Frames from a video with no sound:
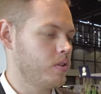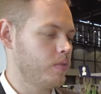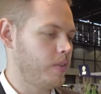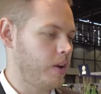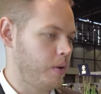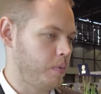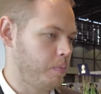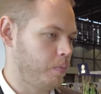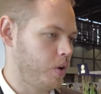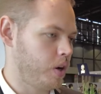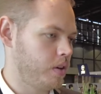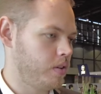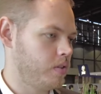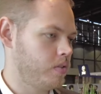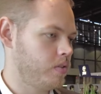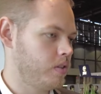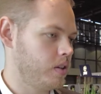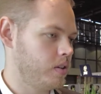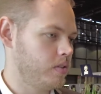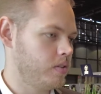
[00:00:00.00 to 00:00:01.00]
develop, right?
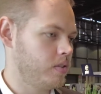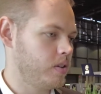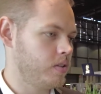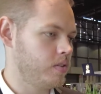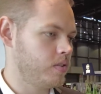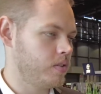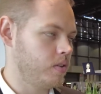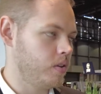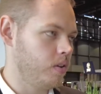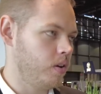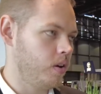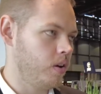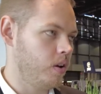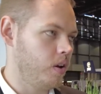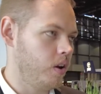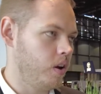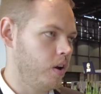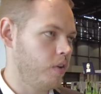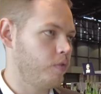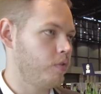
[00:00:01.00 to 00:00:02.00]
There's, there's
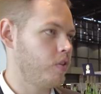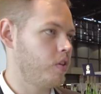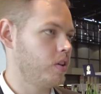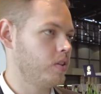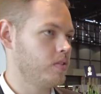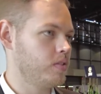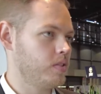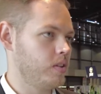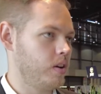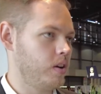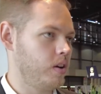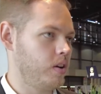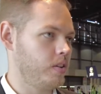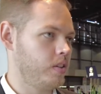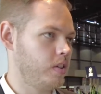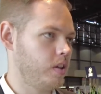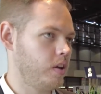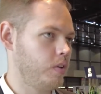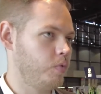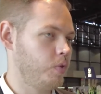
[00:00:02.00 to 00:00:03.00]
a lot of things that I
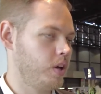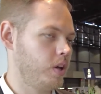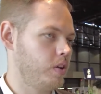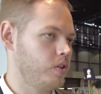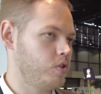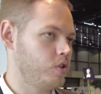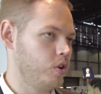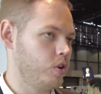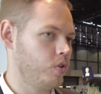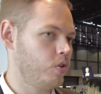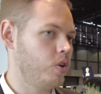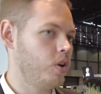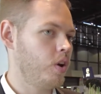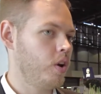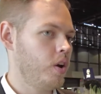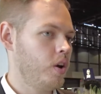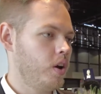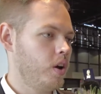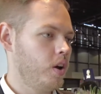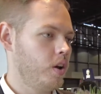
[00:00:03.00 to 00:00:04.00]
think we can do
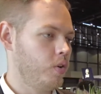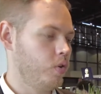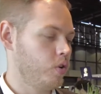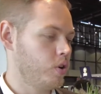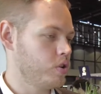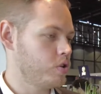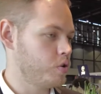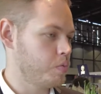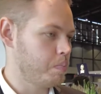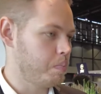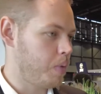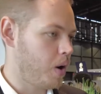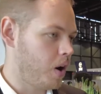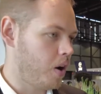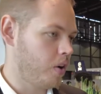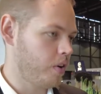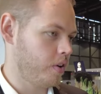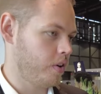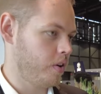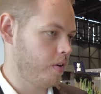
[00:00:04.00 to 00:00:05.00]
in order to
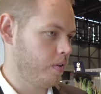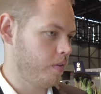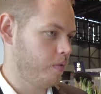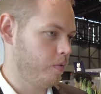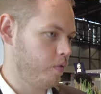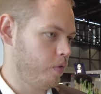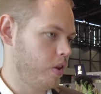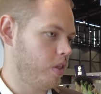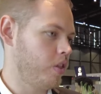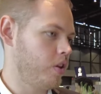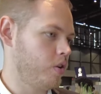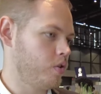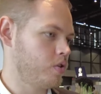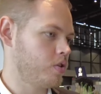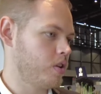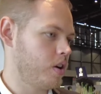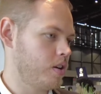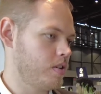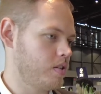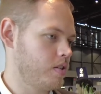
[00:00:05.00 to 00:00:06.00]
partner with those
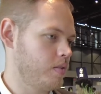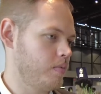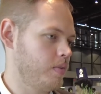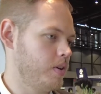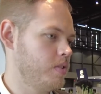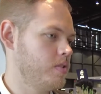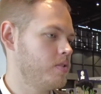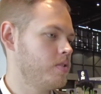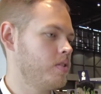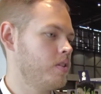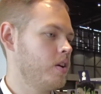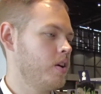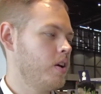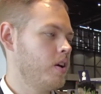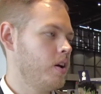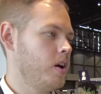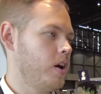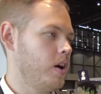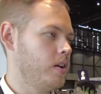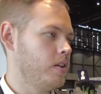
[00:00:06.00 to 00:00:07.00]
customers
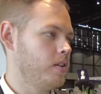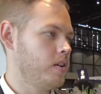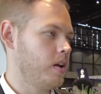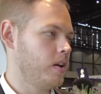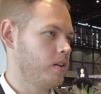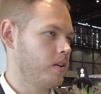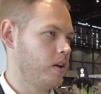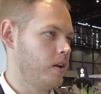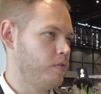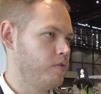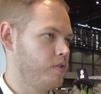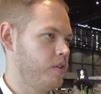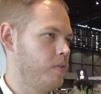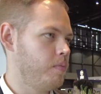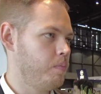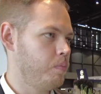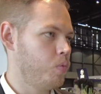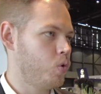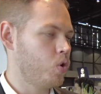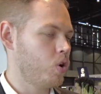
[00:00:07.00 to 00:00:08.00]
and, and give
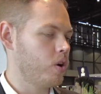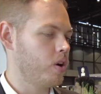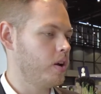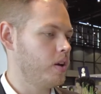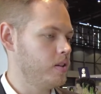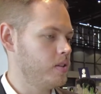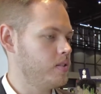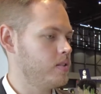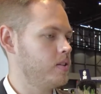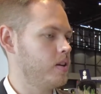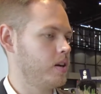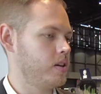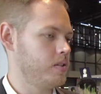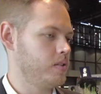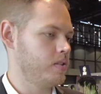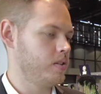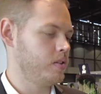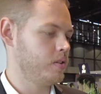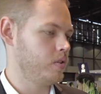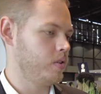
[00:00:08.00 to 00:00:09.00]
them more
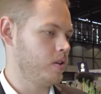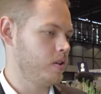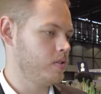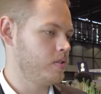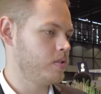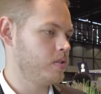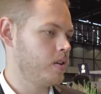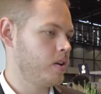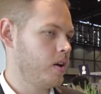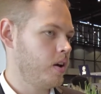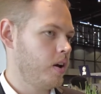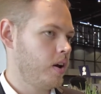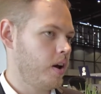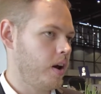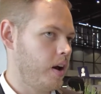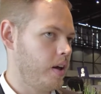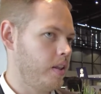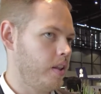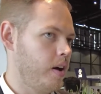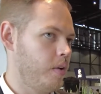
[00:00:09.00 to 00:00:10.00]
insights into this.
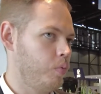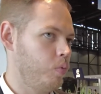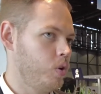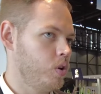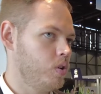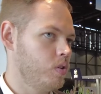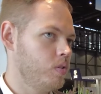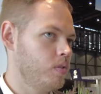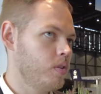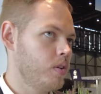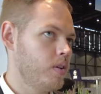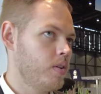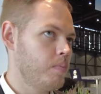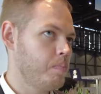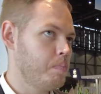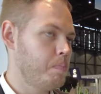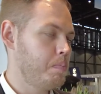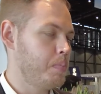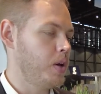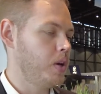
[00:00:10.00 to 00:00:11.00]
And that will
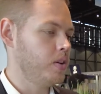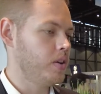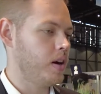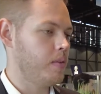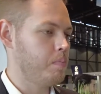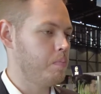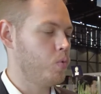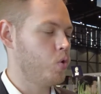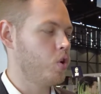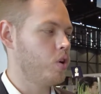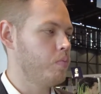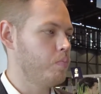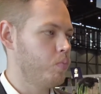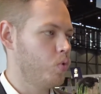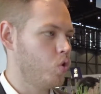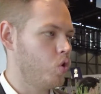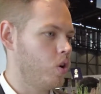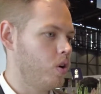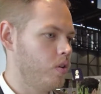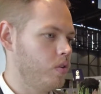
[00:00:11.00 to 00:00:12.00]
build up more and
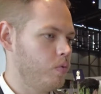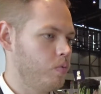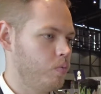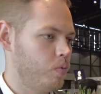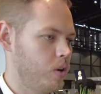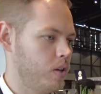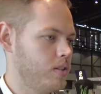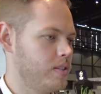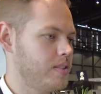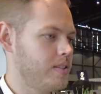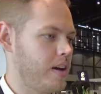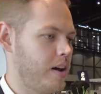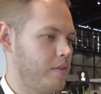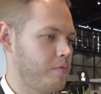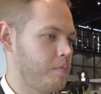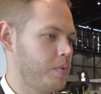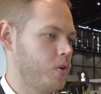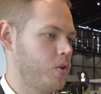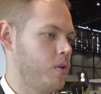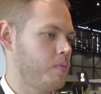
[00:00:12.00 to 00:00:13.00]
more once SAF
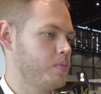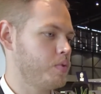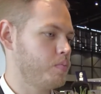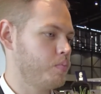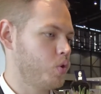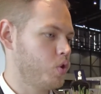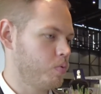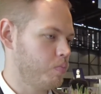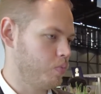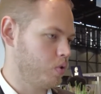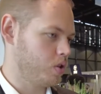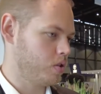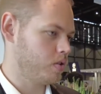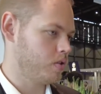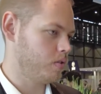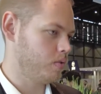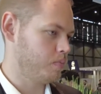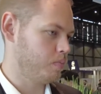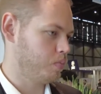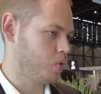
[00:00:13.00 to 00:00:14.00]
becomes more and more,
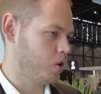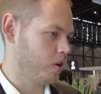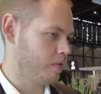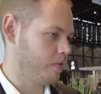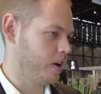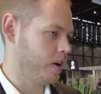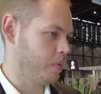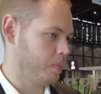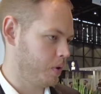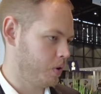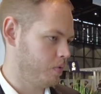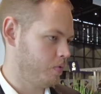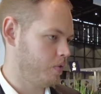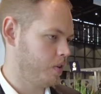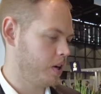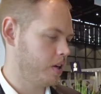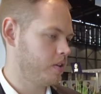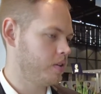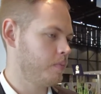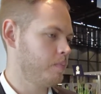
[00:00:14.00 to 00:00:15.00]
more available,
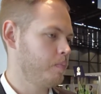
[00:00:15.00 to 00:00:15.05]
right?